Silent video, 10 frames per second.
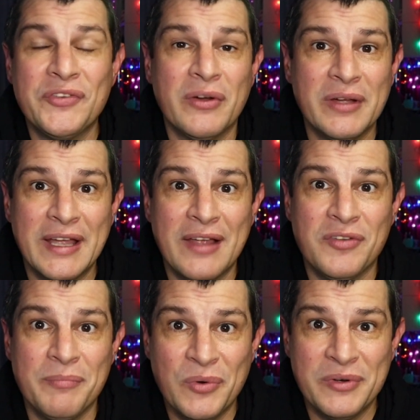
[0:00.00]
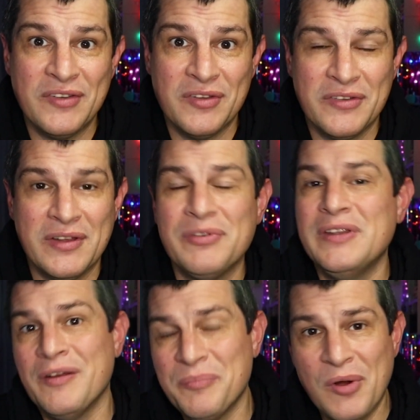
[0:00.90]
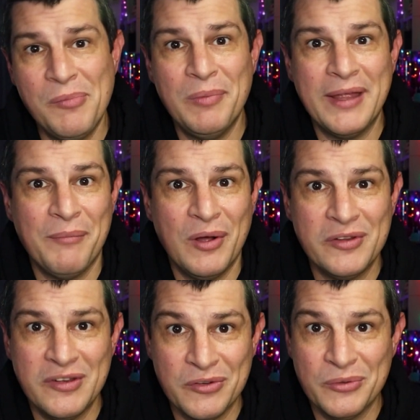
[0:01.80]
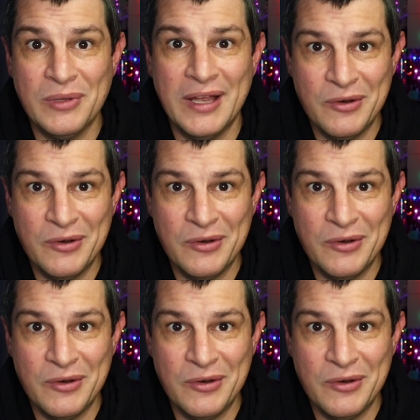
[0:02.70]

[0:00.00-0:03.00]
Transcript: so I could get some more decent stuff in there, and probably a multi-tool